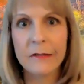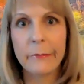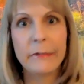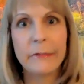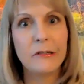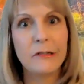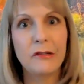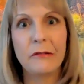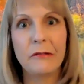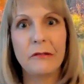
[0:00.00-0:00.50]
I've
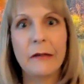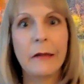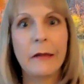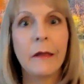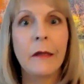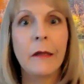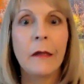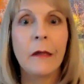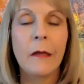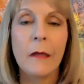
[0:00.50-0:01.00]
been doing
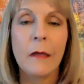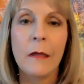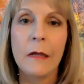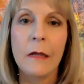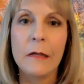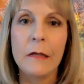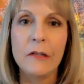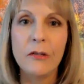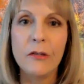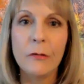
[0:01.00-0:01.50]

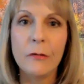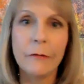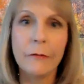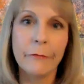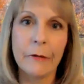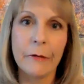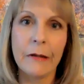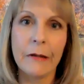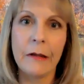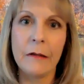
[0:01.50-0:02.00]
intuitive
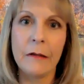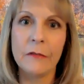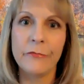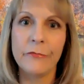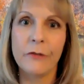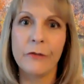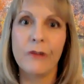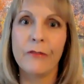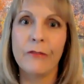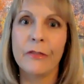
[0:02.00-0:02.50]
readings
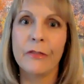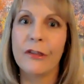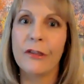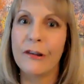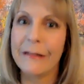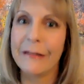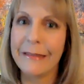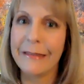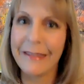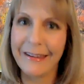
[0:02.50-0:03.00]
for over
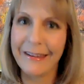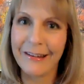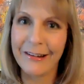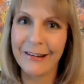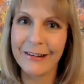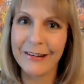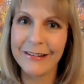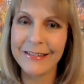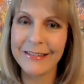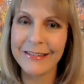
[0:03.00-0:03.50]
30
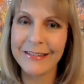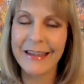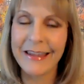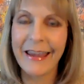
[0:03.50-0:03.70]
years.